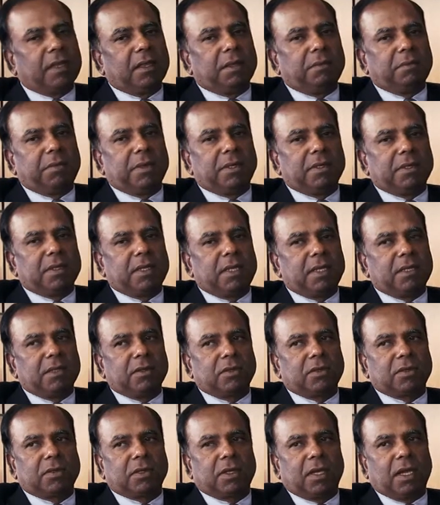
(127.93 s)
the
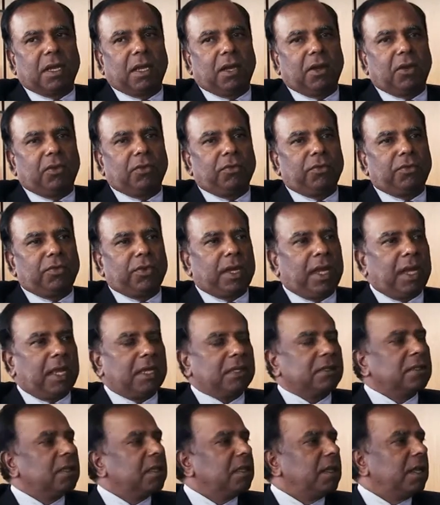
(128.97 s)
Brazilians have
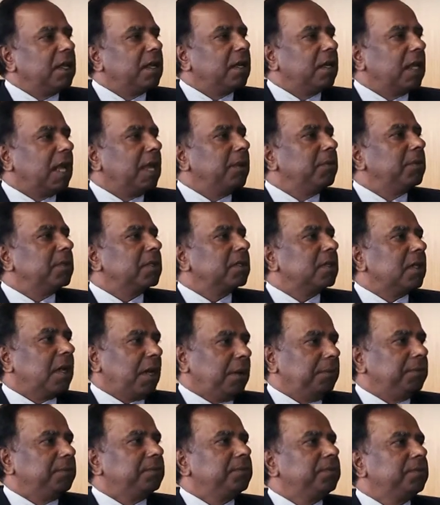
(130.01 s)
realized that their time has
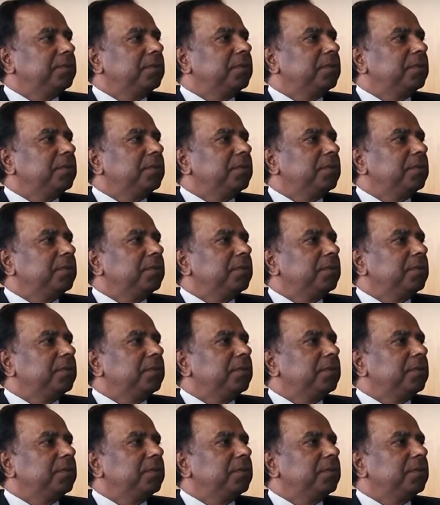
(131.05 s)
come